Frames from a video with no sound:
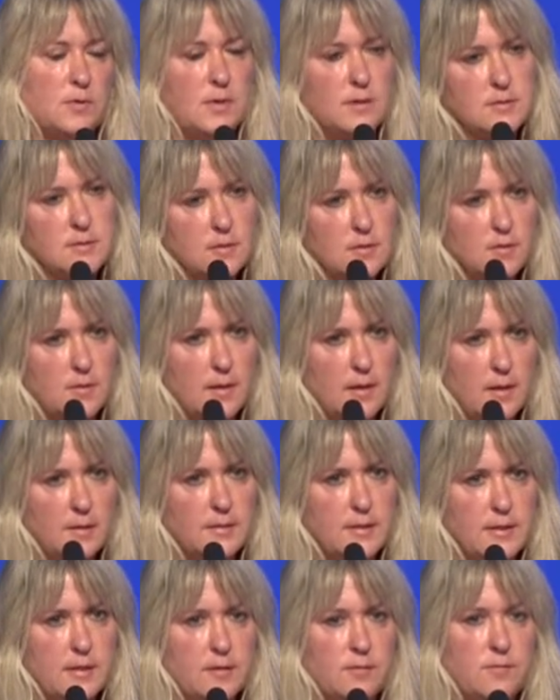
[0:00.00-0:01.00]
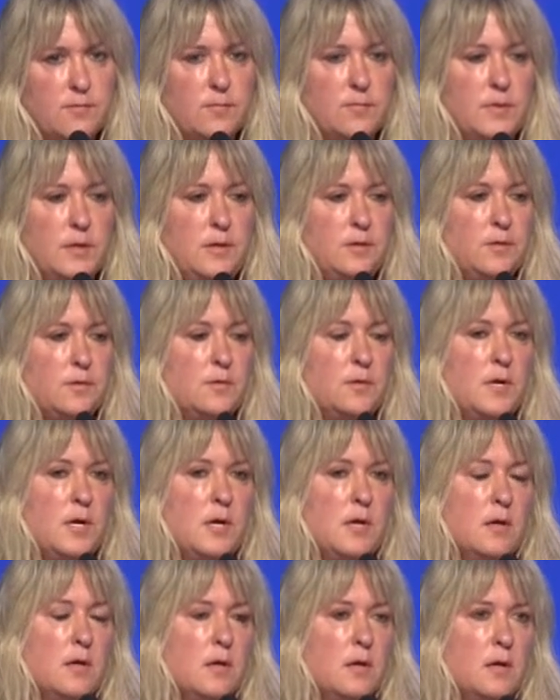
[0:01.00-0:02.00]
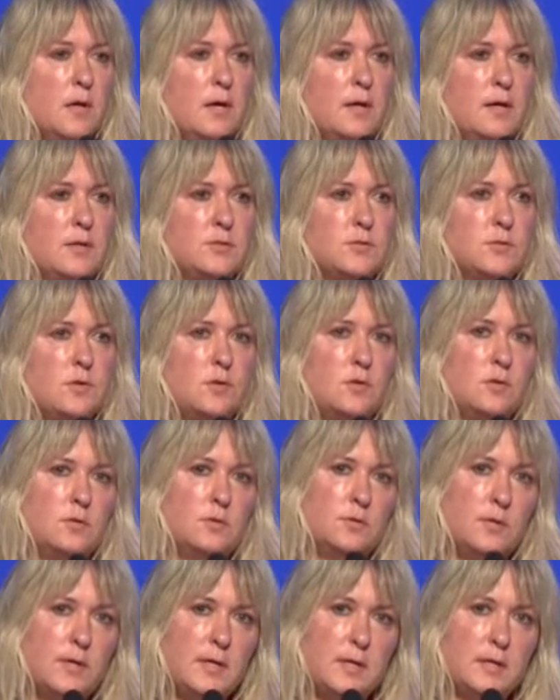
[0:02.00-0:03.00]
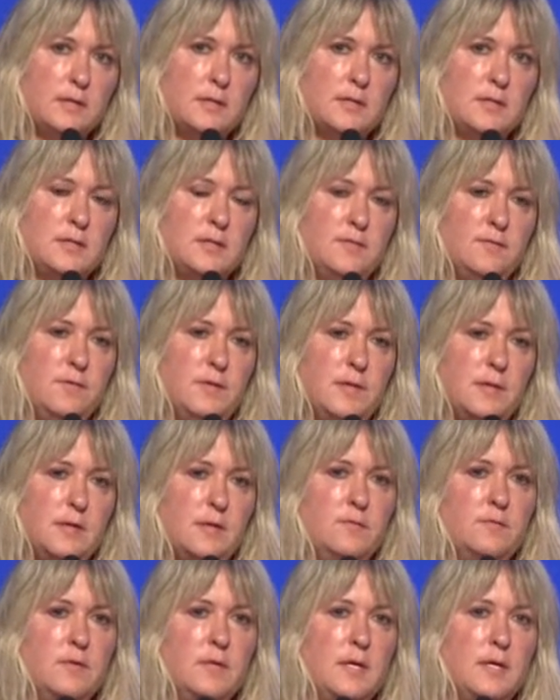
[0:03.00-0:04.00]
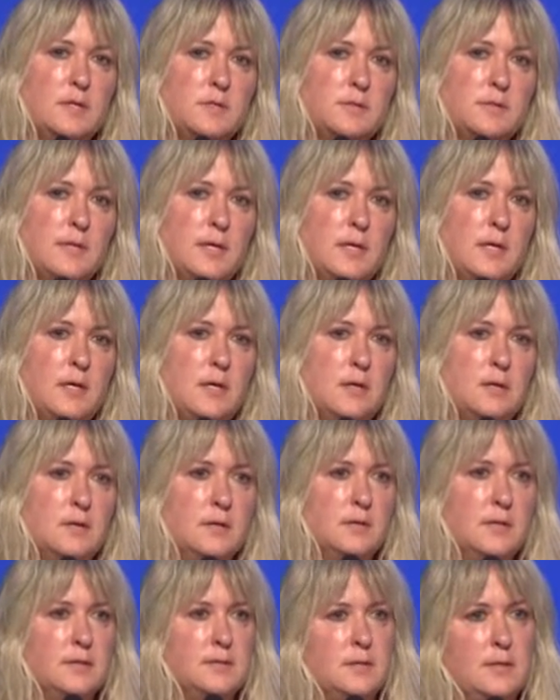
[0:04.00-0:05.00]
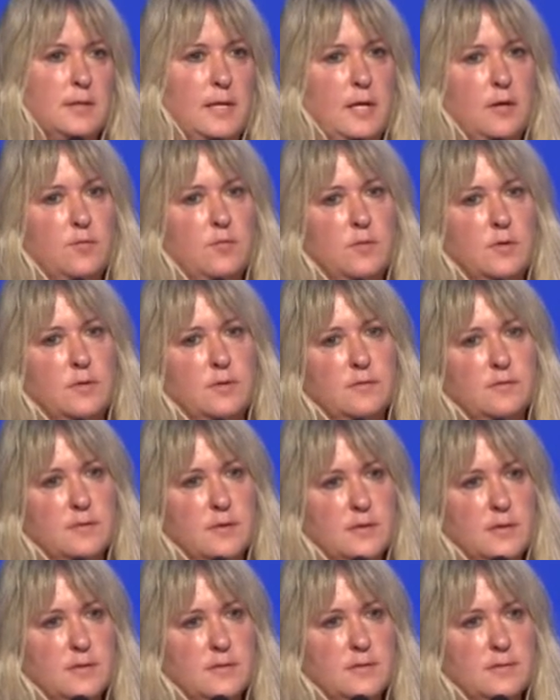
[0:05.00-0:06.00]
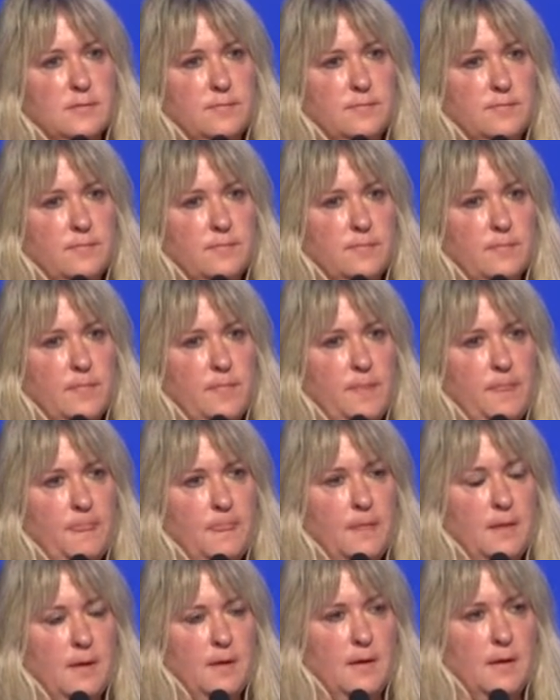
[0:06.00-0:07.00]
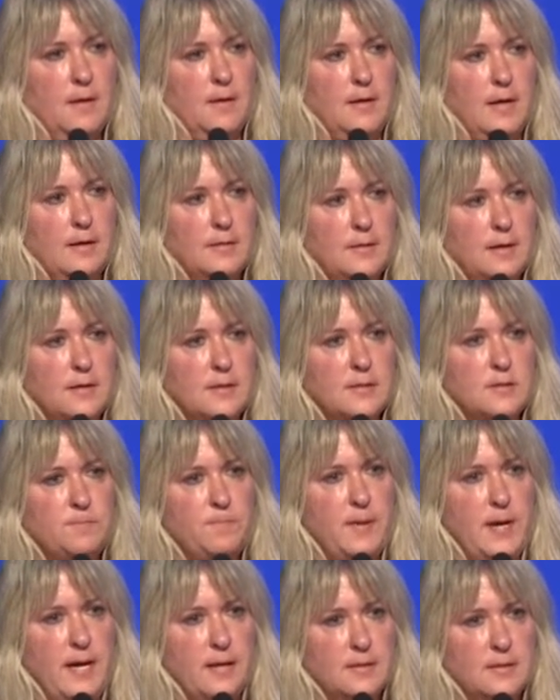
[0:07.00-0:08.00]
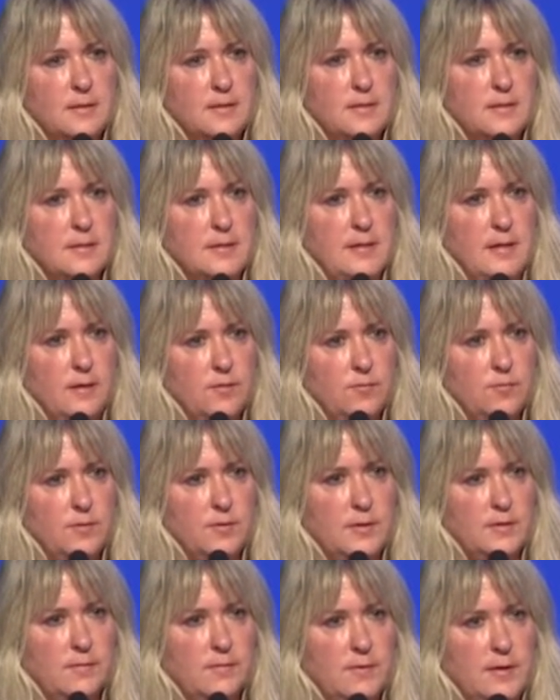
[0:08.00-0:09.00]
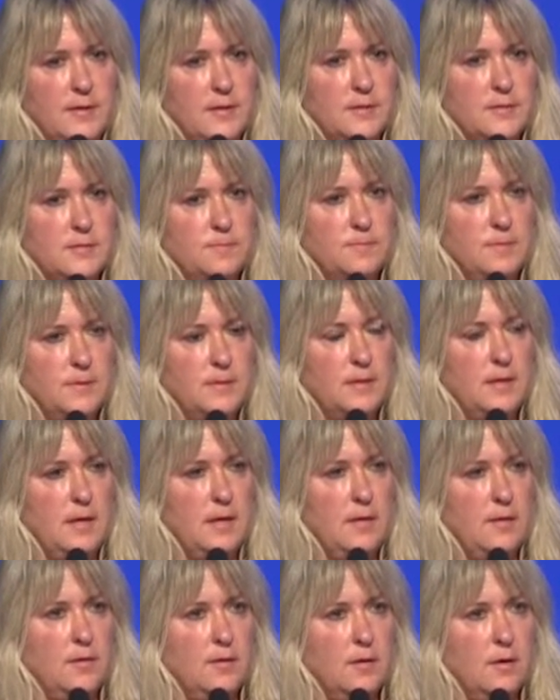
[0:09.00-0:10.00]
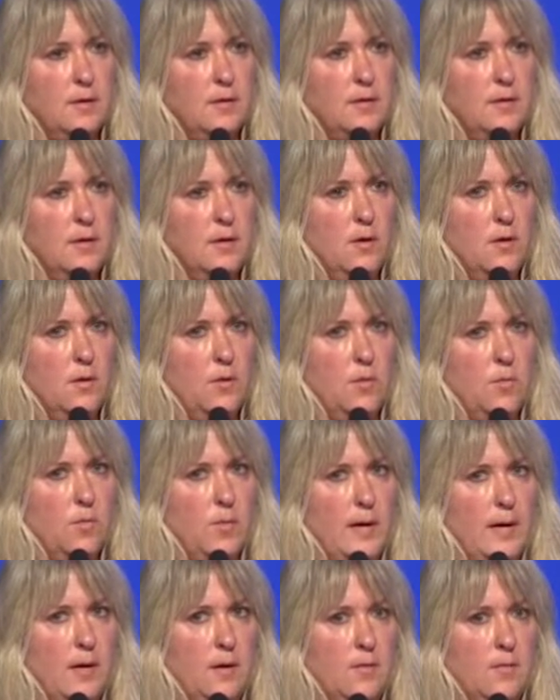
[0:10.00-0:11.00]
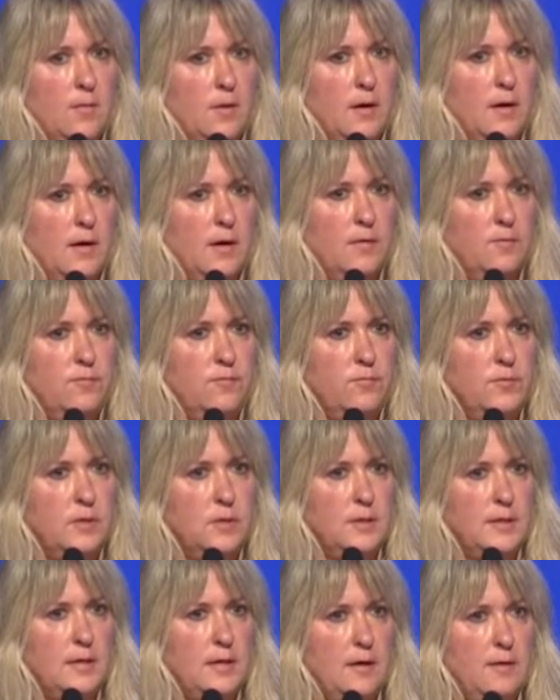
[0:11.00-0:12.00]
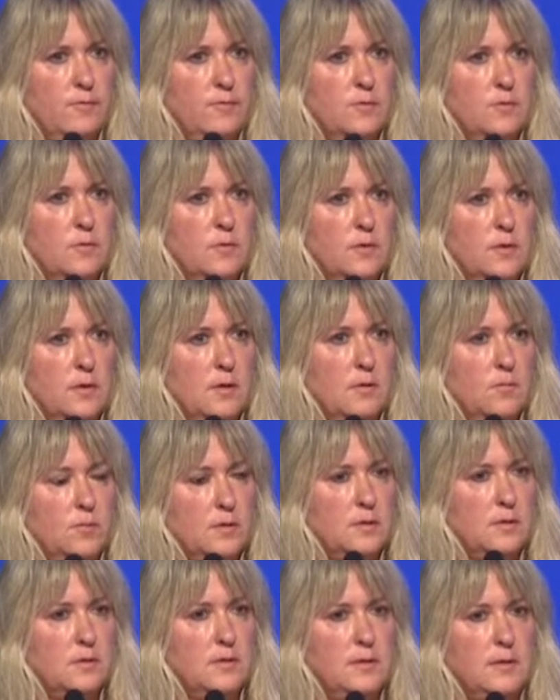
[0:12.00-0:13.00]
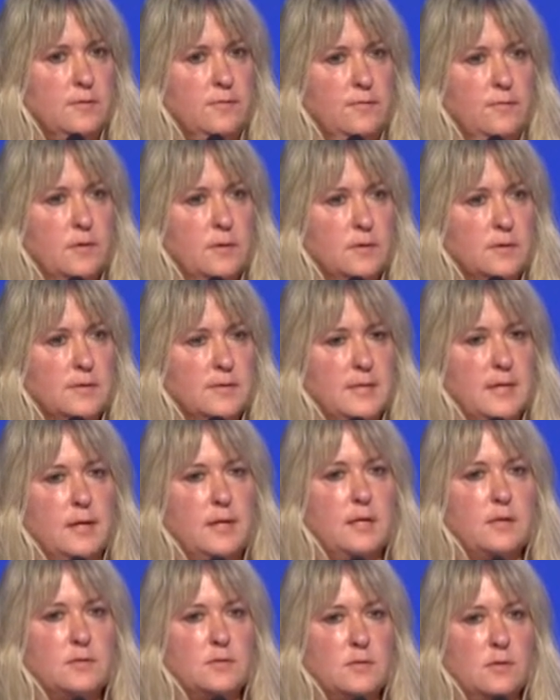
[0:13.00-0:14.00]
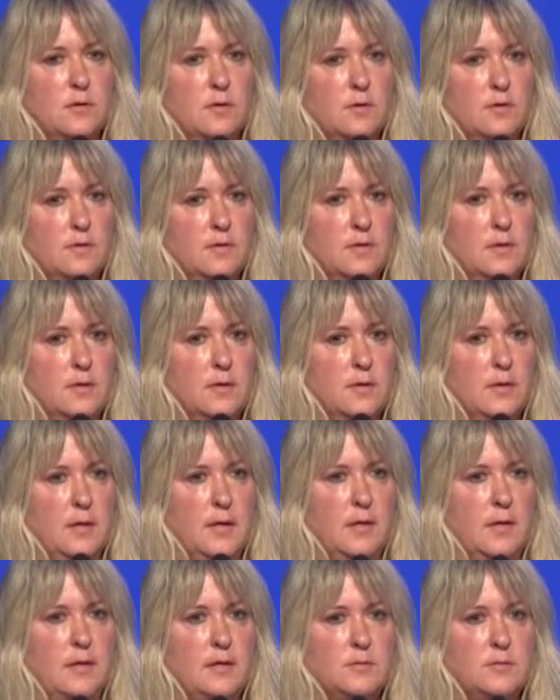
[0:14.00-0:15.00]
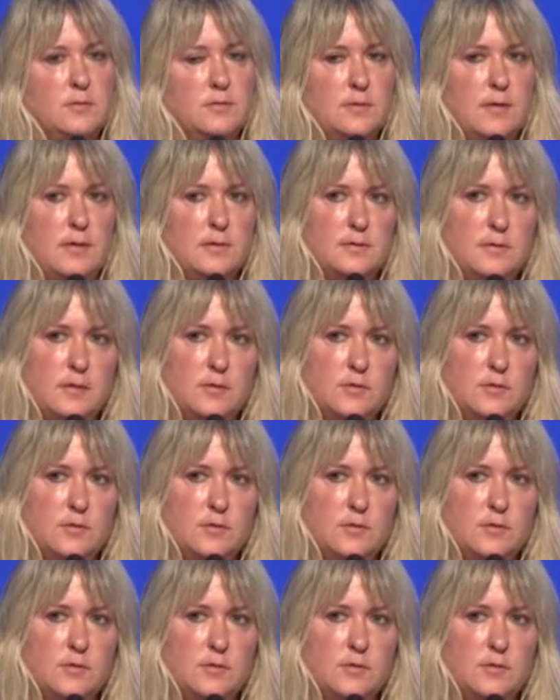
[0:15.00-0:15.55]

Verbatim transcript: I said, Okay, I'll take it from here. And I started looking at the TV and I realized, ah, it's an Android device. Not that it's bad that it's an Android device, but then I thought, wow, I really have to look at what the default settings are. And I, as I